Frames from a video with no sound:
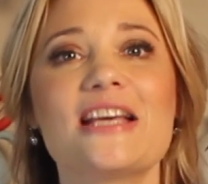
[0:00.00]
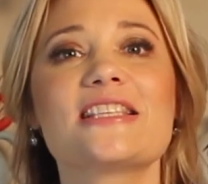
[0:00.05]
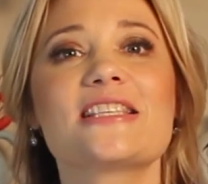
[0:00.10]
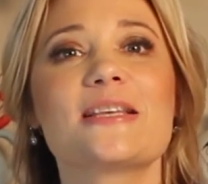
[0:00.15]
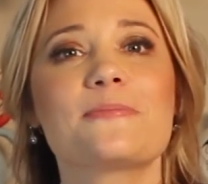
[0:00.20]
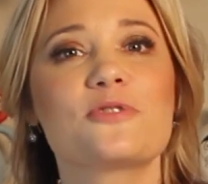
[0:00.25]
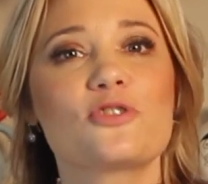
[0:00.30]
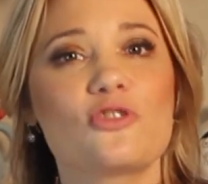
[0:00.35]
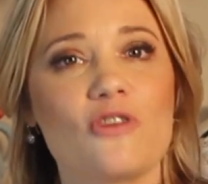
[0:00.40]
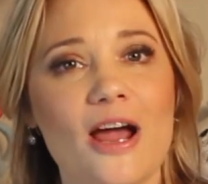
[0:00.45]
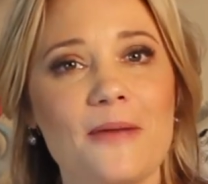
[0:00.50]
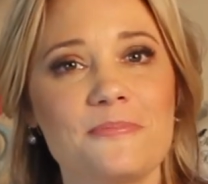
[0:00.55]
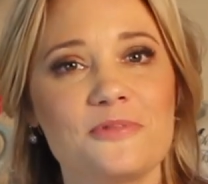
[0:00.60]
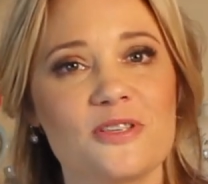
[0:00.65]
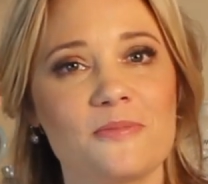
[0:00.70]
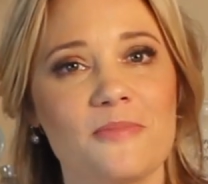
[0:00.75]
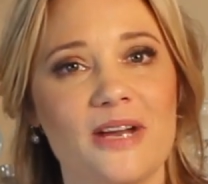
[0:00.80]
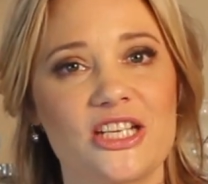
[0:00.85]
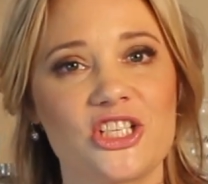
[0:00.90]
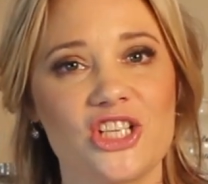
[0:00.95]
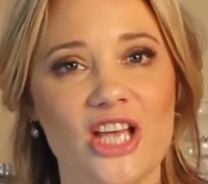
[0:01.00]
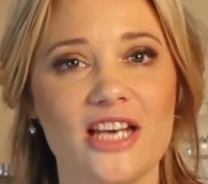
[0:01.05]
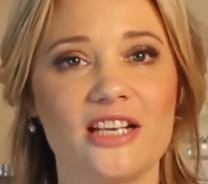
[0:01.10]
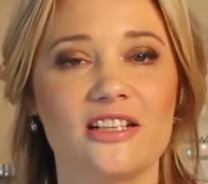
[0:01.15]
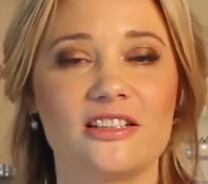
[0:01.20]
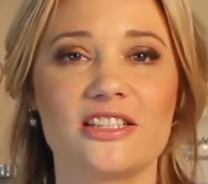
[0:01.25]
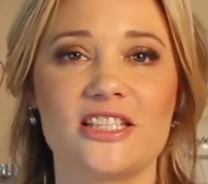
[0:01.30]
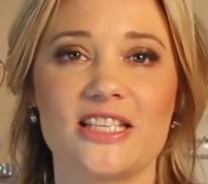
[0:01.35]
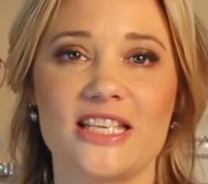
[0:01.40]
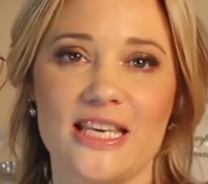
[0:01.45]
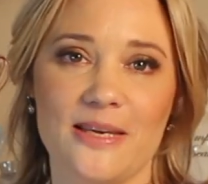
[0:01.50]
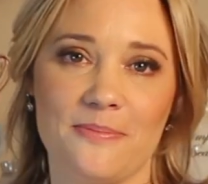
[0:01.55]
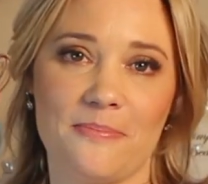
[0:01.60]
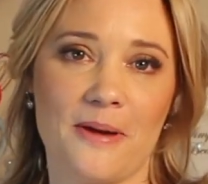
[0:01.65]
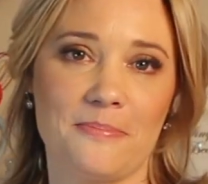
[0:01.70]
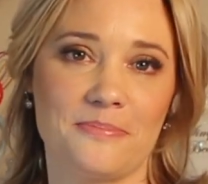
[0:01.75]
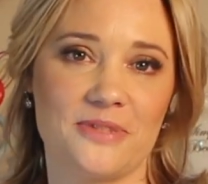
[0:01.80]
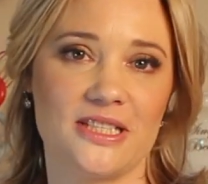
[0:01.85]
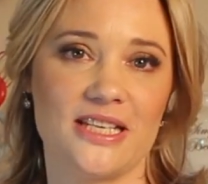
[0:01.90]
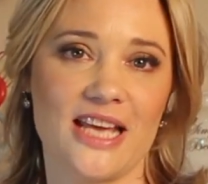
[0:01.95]
Subscribe to my channel to keep
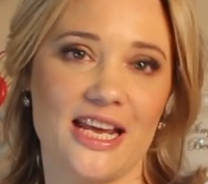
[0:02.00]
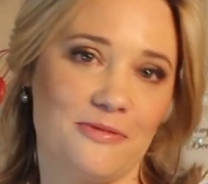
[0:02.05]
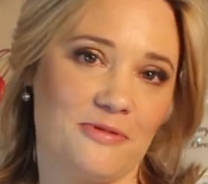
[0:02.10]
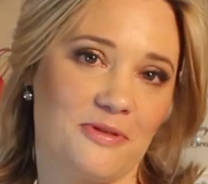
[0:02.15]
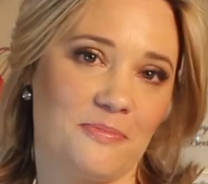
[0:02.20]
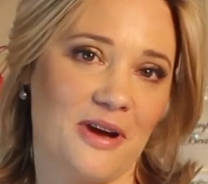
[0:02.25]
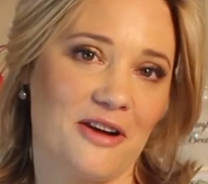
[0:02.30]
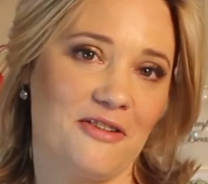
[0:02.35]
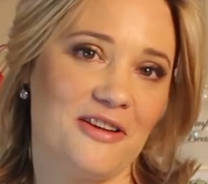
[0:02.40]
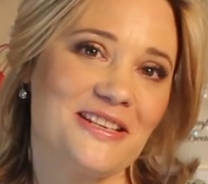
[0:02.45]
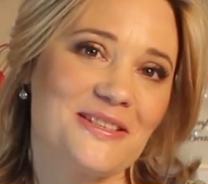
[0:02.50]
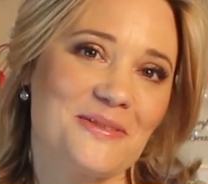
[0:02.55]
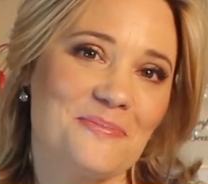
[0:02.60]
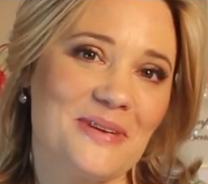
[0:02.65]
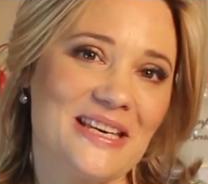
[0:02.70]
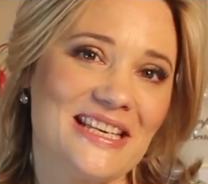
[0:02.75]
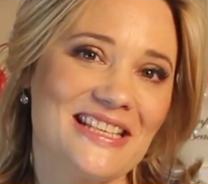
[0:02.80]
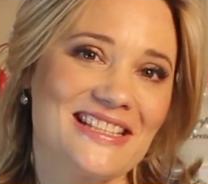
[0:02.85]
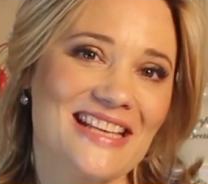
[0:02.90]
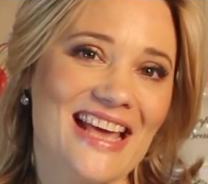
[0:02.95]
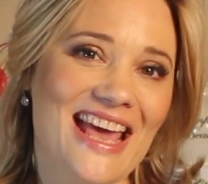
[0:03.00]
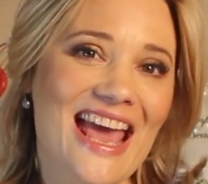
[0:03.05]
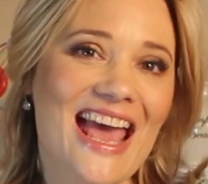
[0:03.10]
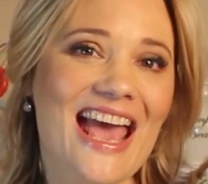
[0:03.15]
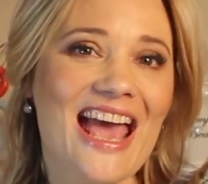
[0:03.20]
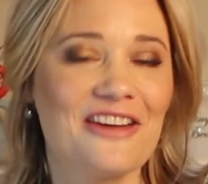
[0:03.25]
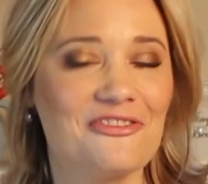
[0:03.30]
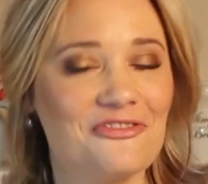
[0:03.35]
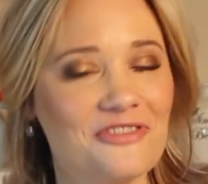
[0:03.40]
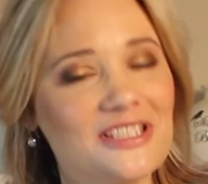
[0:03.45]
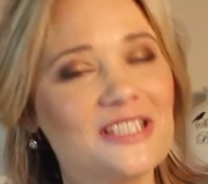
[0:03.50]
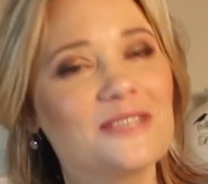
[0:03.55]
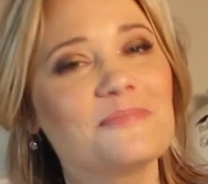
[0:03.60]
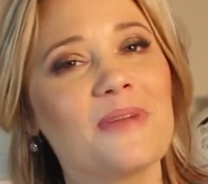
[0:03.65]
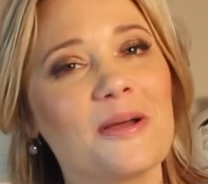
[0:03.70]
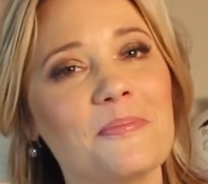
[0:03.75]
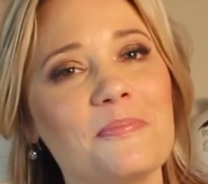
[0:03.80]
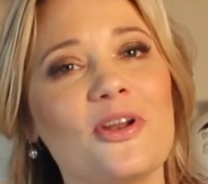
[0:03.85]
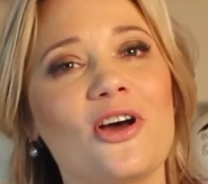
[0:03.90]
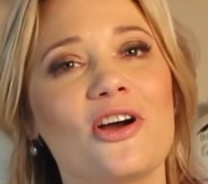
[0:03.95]
up to date with my recipes and visit
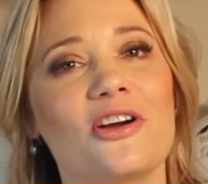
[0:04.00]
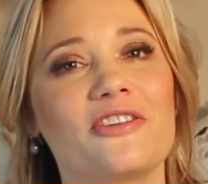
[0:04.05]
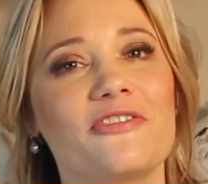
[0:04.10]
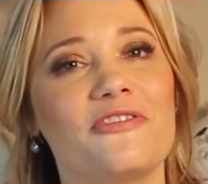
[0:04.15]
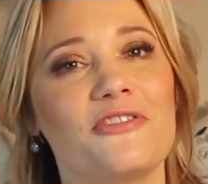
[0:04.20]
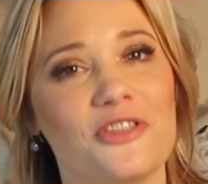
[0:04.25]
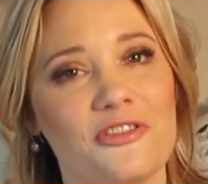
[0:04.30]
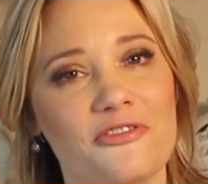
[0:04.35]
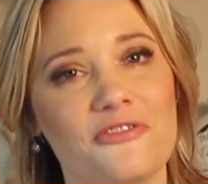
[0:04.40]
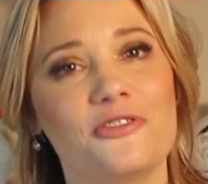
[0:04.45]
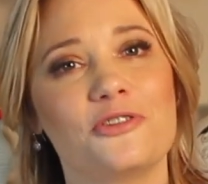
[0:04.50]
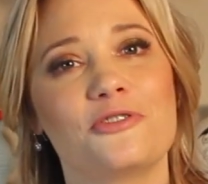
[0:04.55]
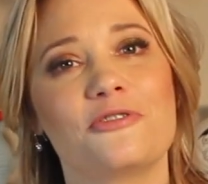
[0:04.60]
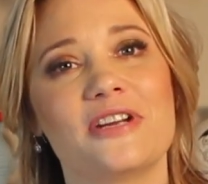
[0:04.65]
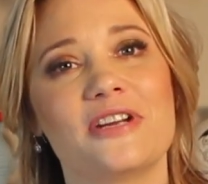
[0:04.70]
my blog for the full